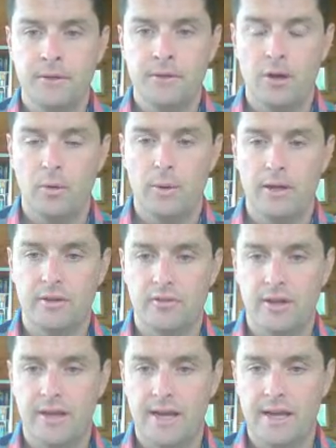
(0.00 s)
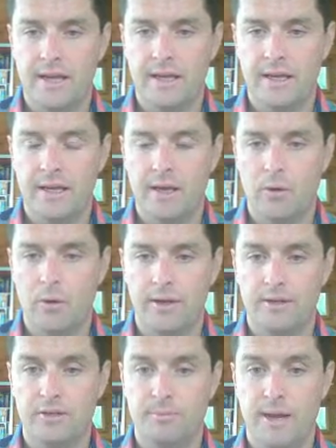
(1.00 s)
So we can see or
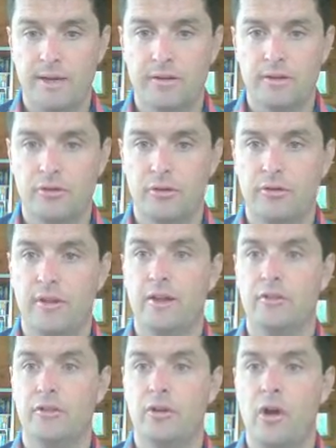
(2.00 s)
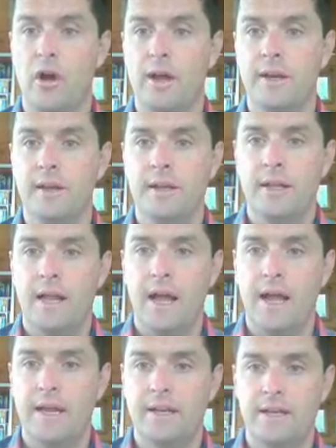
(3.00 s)
expect in 2009
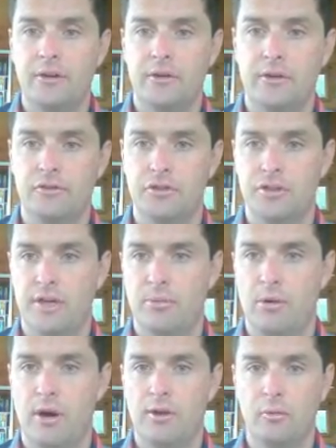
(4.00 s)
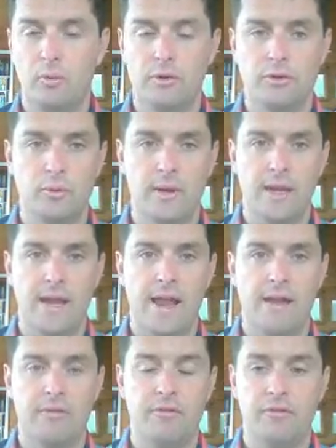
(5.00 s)
a decrease in share price, which we
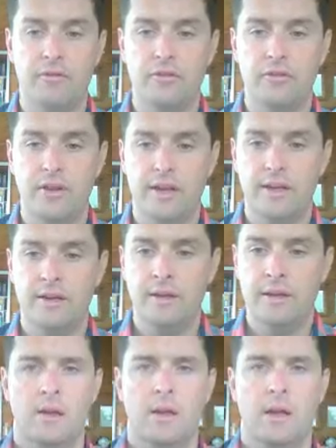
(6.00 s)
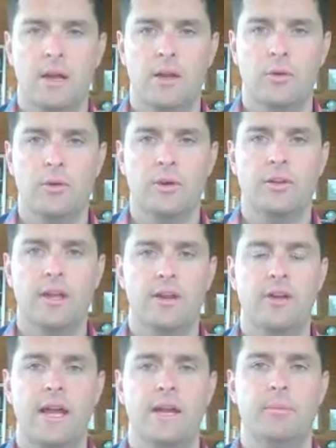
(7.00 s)
have seen. In order to
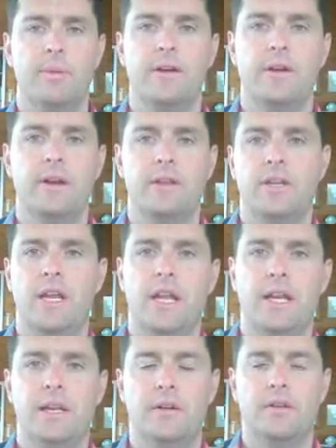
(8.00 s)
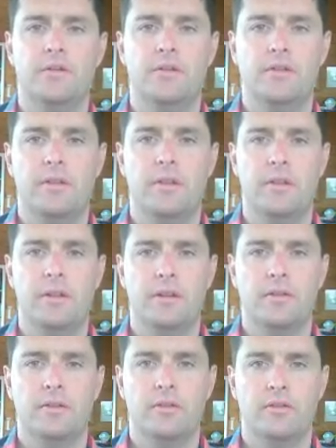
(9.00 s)
gain a better understanding of
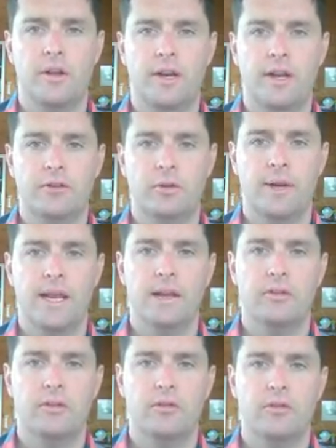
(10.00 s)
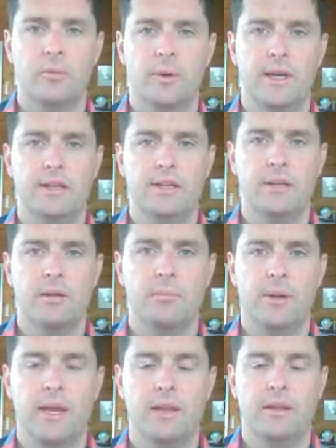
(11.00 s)
this financial analysis, we need to
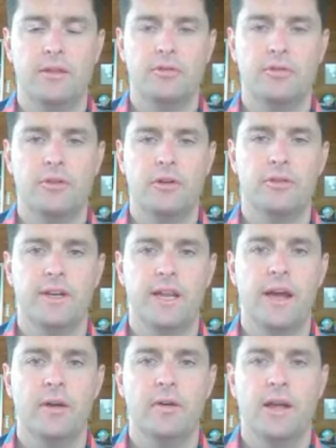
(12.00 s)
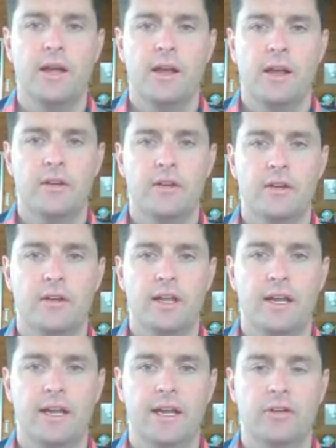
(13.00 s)
compare these results now to
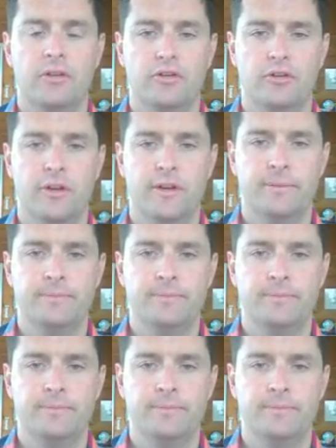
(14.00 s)
the industry.